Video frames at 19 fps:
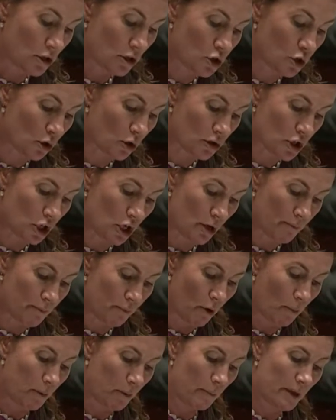The short-term
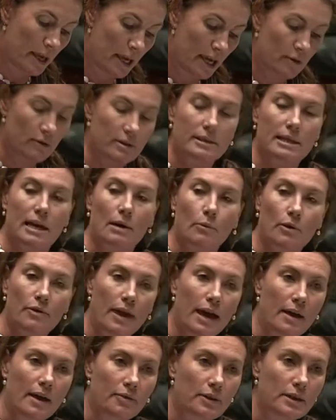problem here is that
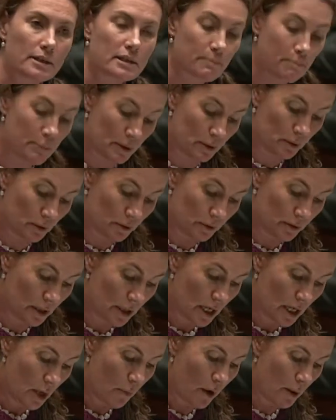without this bill,
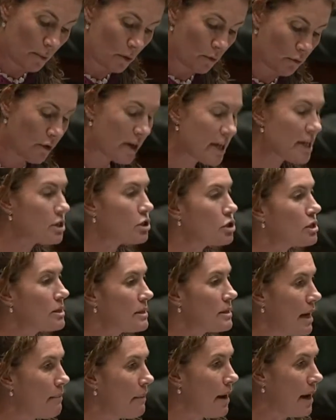we will reach
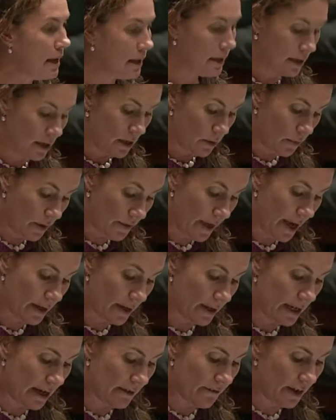summer
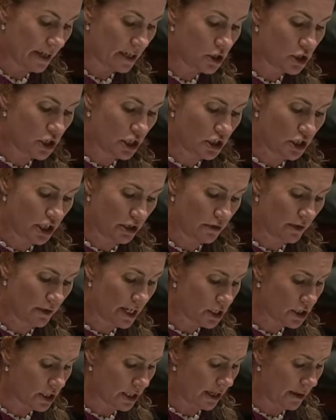without enough energy
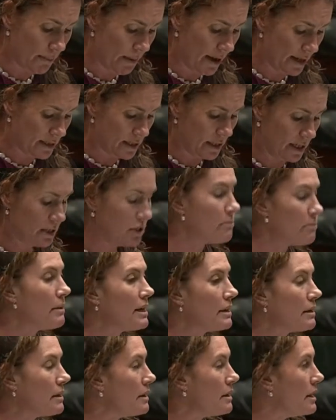generation capacity to
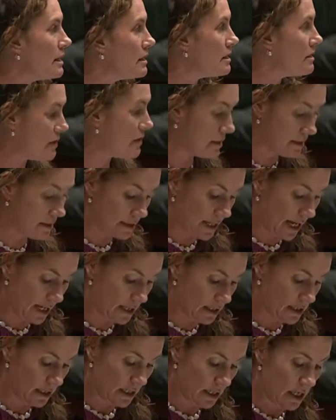meet the needs of this
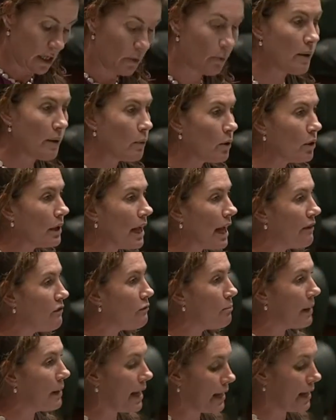state. We will
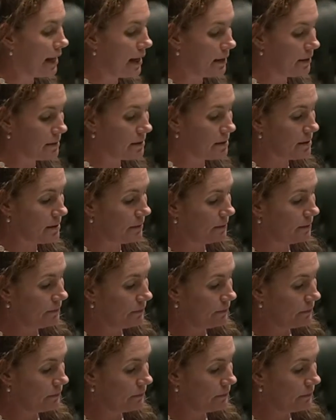have blackouts.